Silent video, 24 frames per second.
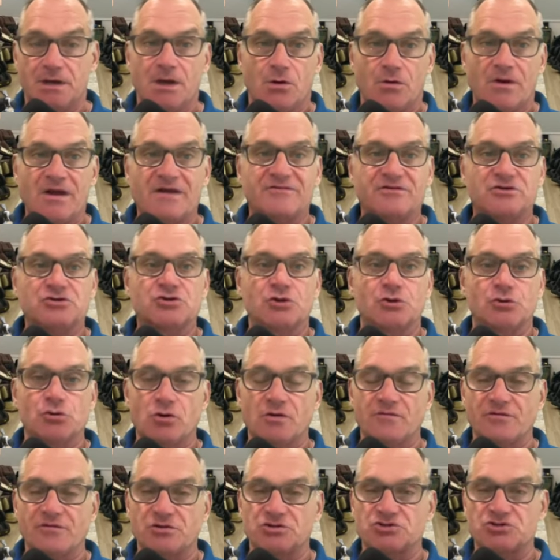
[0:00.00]
are having
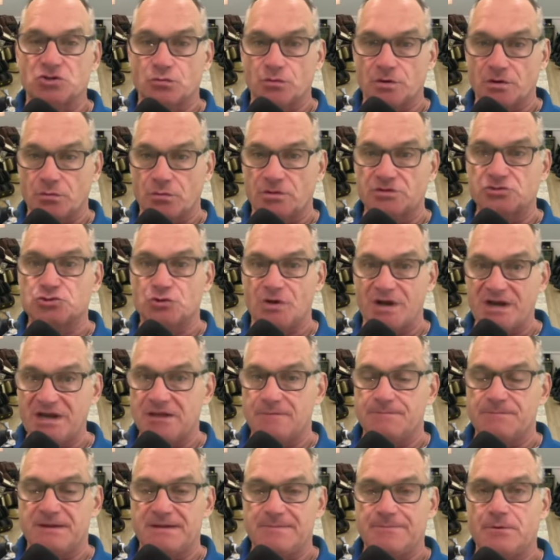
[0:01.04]
turnover, and so we're we're training
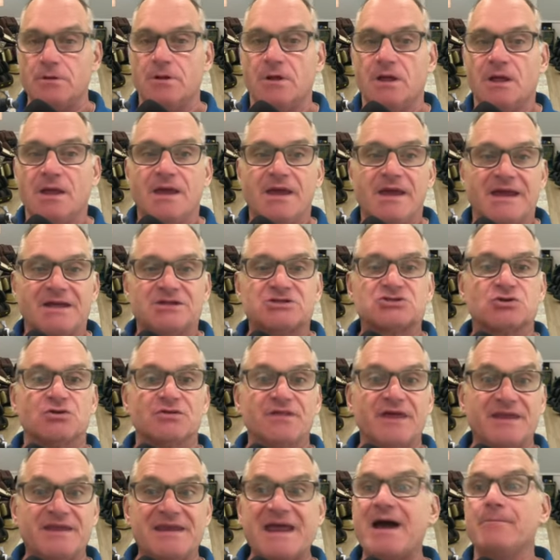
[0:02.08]
people. And so
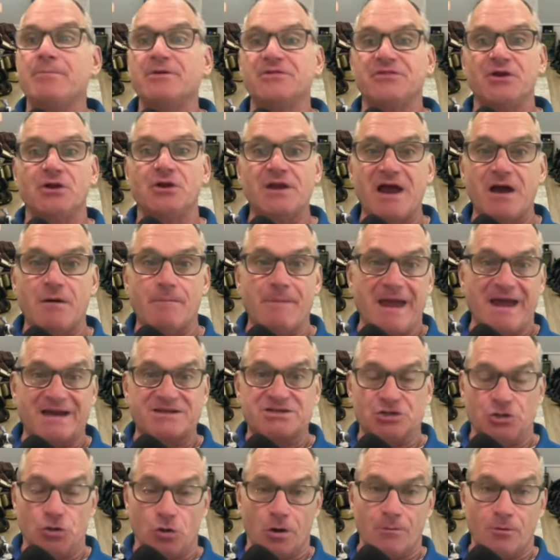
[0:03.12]
they now, but they're now back
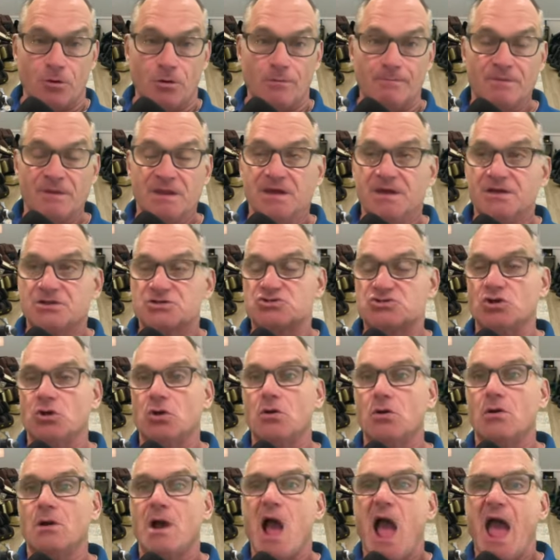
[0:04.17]
to normal.
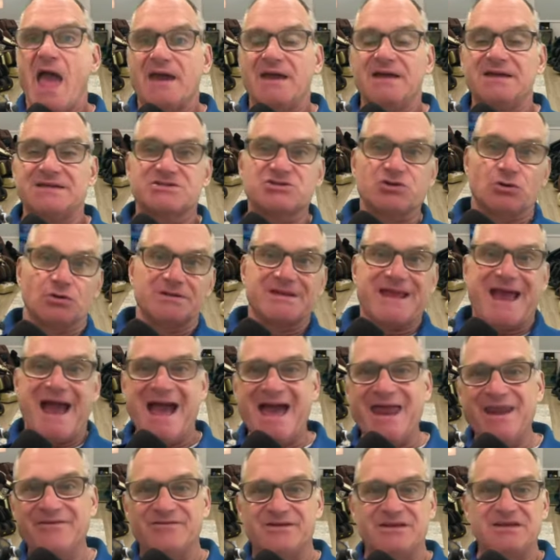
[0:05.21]
So uh, so it
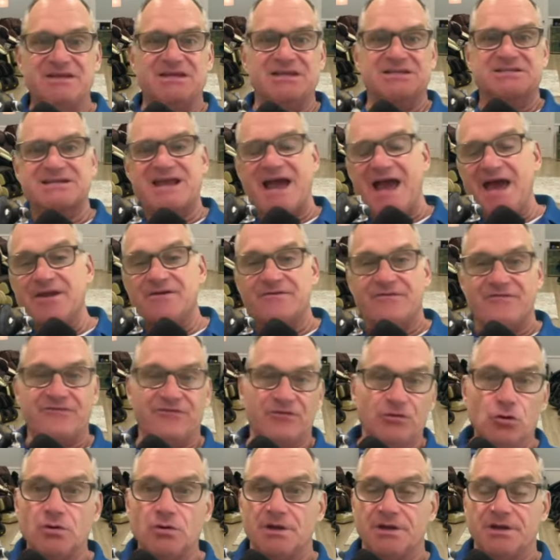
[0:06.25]
kind of it's kind of
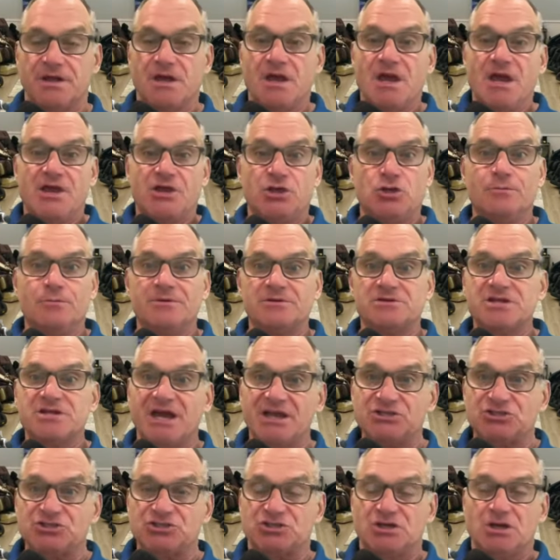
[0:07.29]
fluid. Human
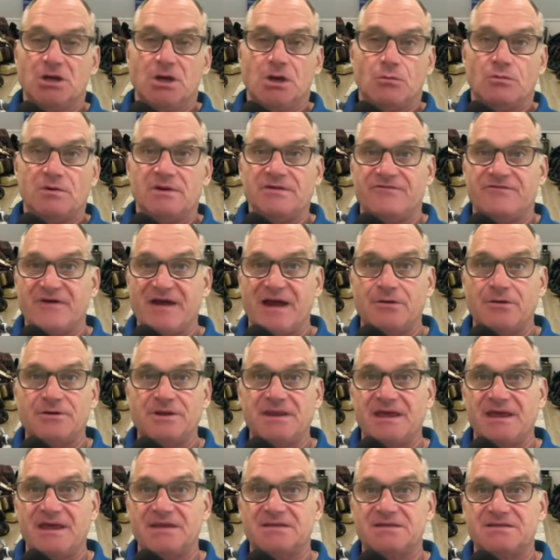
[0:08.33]
touch we found
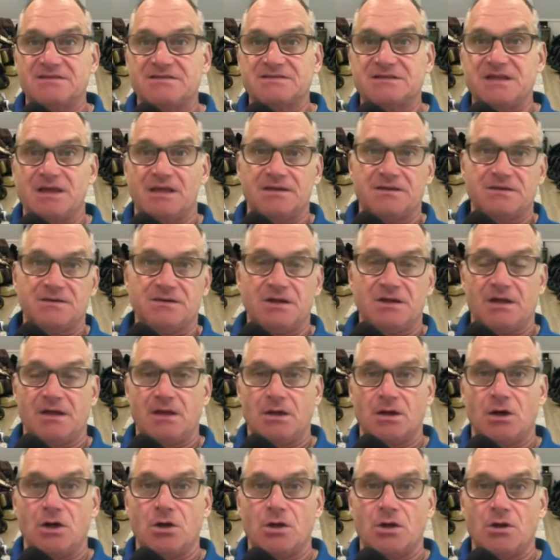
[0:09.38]
at, at uh,
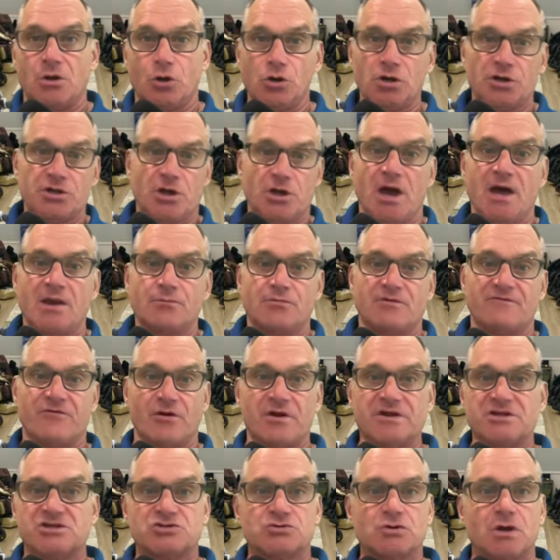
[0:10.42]
early on were
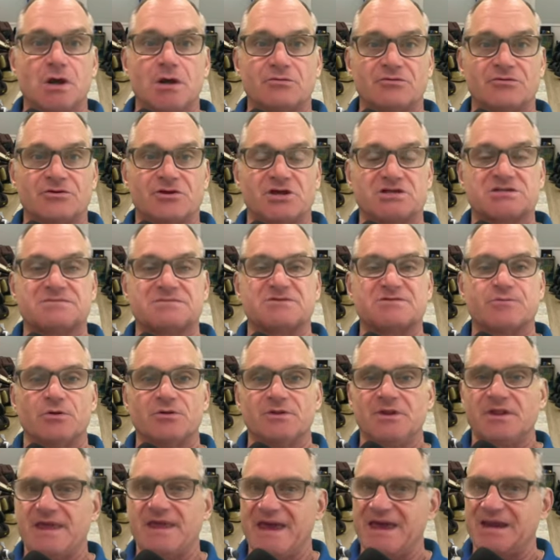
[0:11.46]
very strong with the customer support.
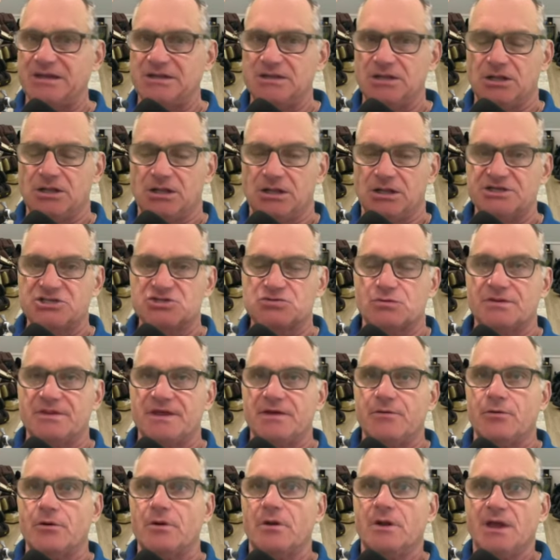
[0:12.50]
Then they had a little glitch where they
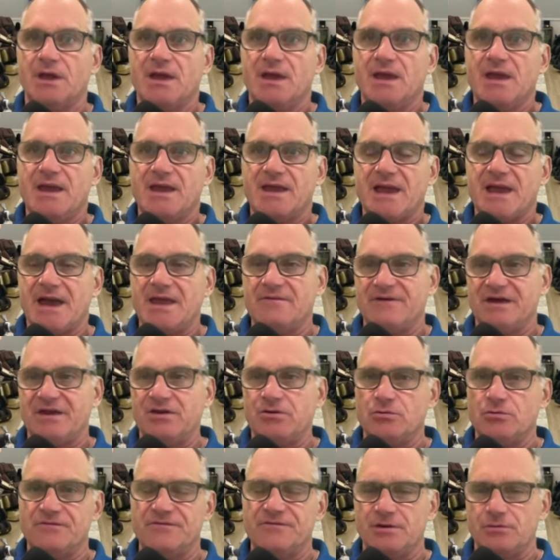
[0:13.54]
were kind of i don't
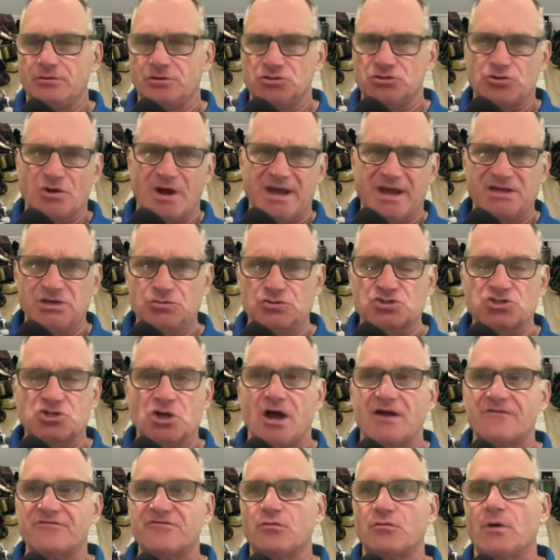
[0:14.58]
know if they were trying new
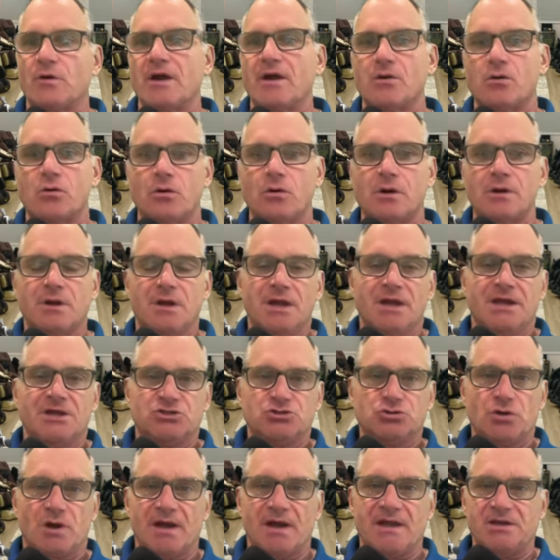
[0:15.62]
software or
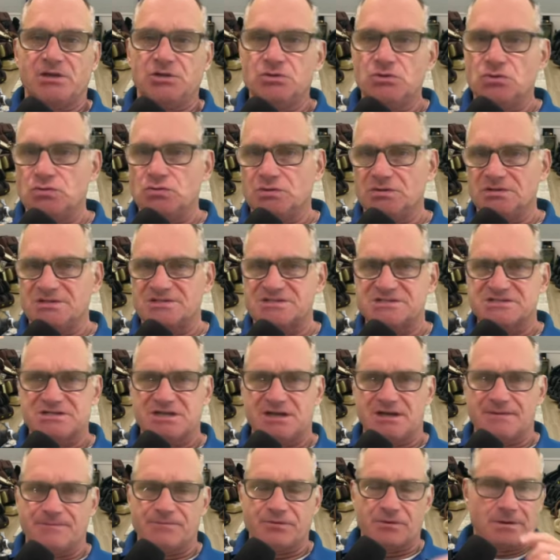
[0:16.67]
trying new uh,
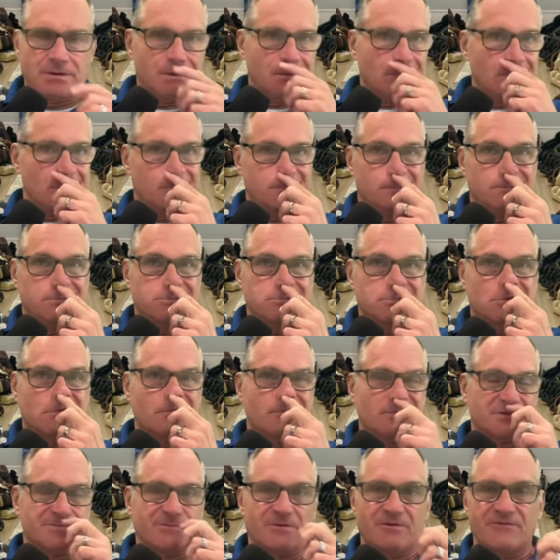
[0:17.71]
uh, uh,
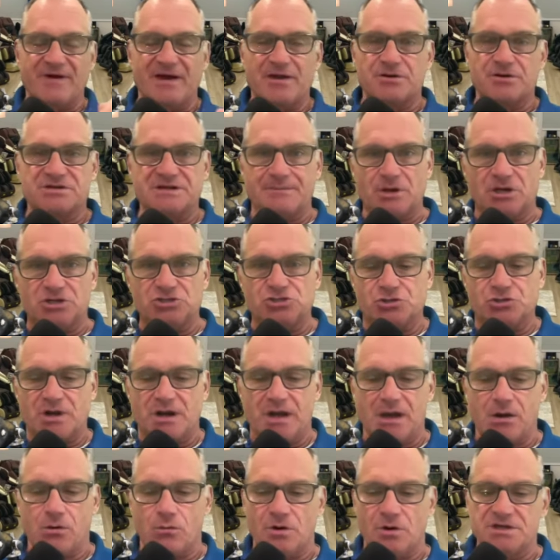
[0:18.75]
service providers i'm not sure
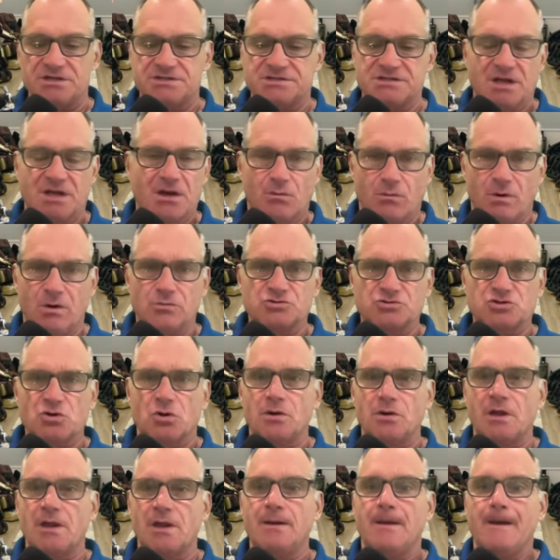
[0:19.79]
how it was what was
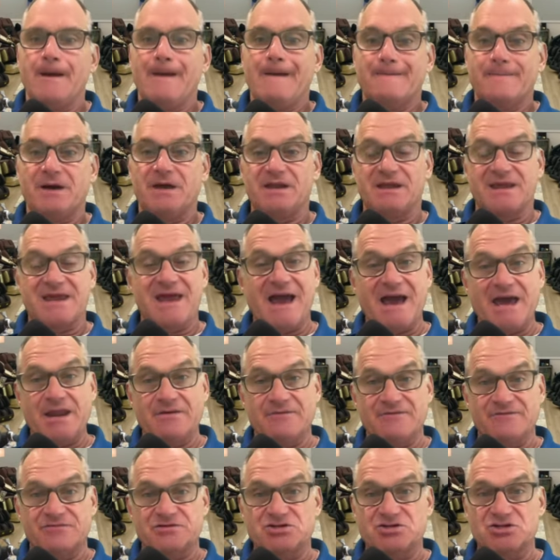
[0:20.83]
going on but it kind
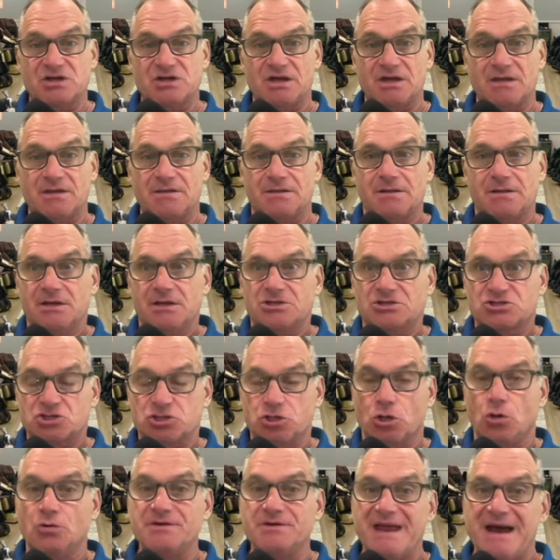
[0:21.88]
of uh,
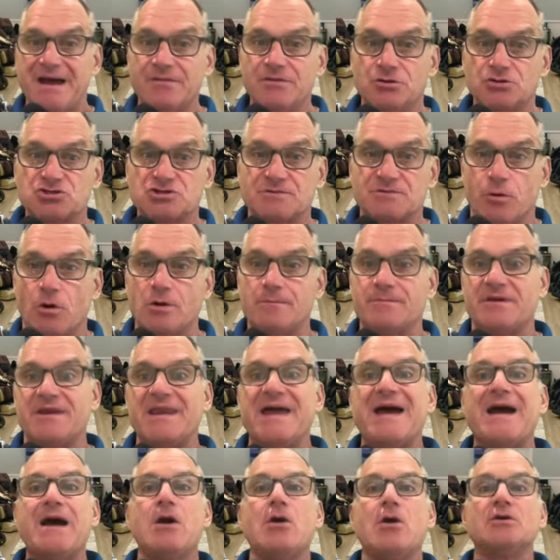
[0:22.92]
slowed down their support but
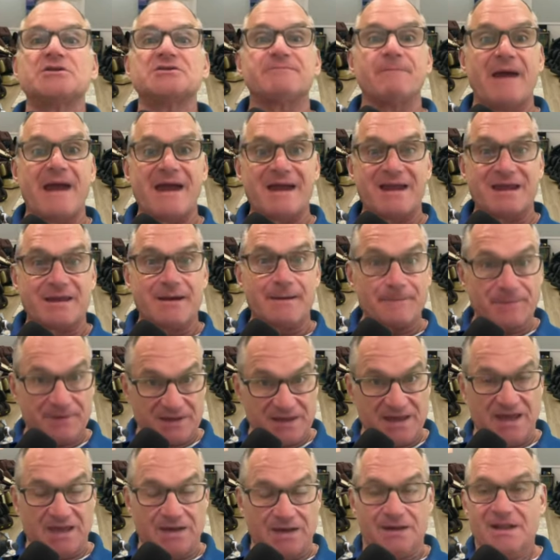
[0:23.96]
now it's back up
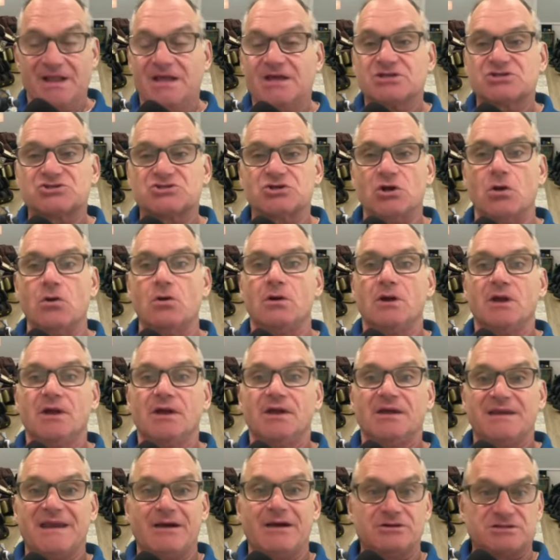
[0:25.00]
again so
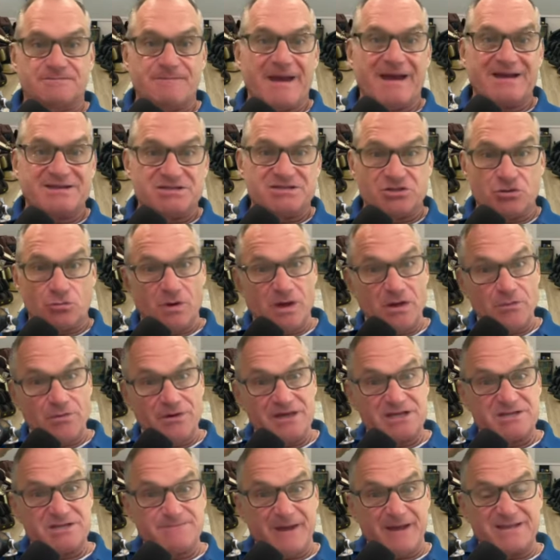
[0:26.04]
now it's back to the way we
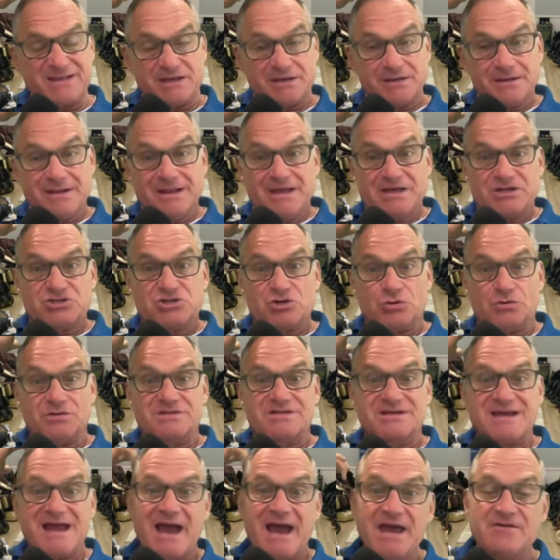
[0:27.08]
expect it so it's
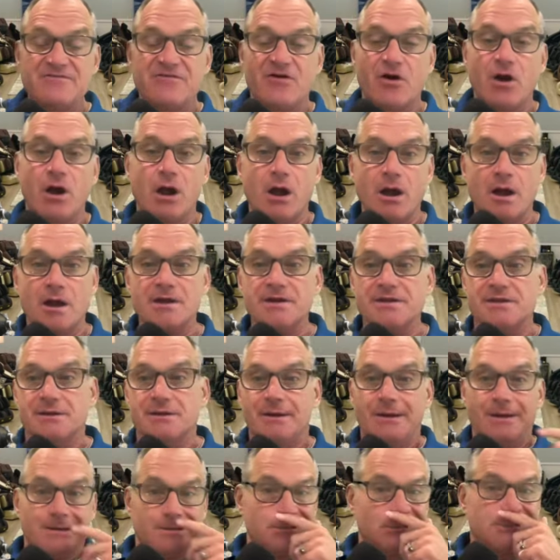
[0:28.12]
kind of hard
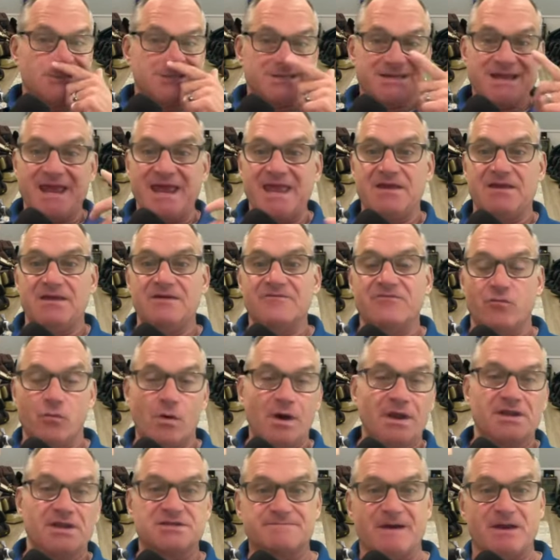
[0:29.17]
to say if
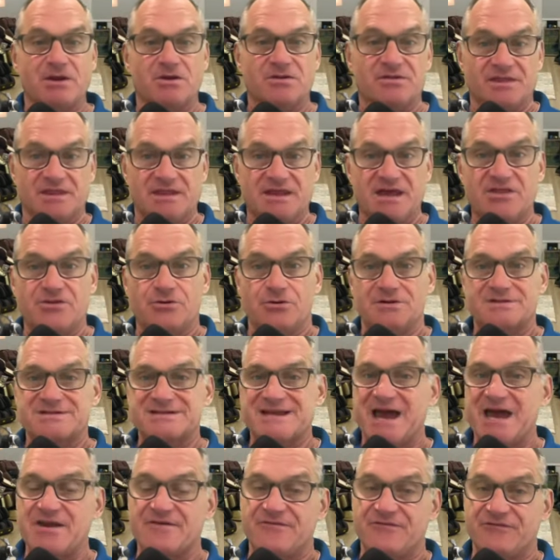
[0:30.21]
one is better than the other it's
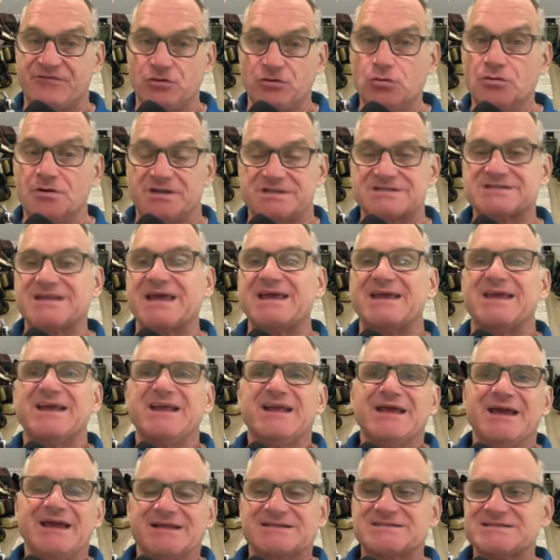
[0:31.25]
kind of fluid it's like
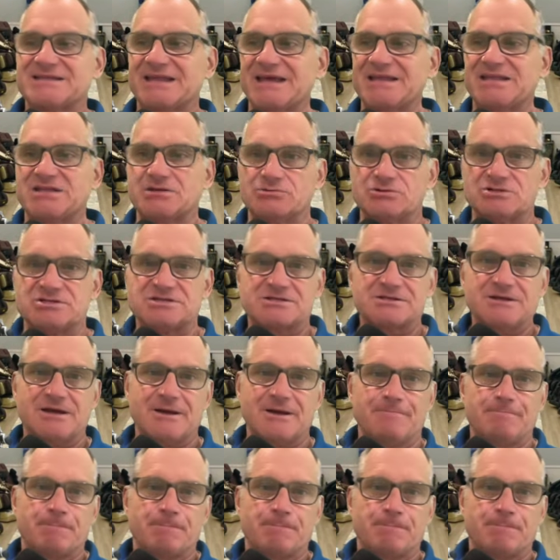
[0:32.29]
it's like those uh,